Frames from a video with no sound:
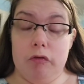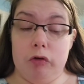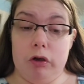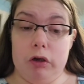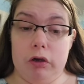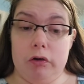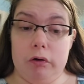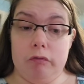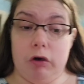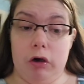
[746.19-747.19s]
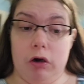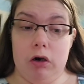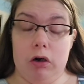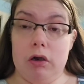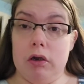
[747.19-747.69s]
It's really good so
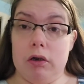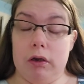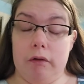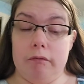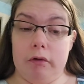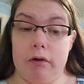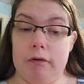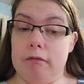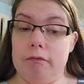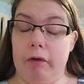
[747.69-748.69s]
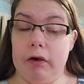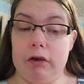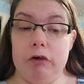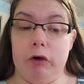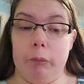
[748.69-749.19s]
far. Nesta is
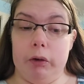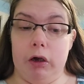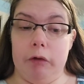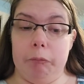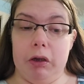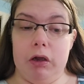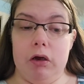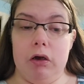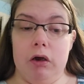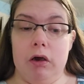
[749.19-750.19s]
finally growing on me.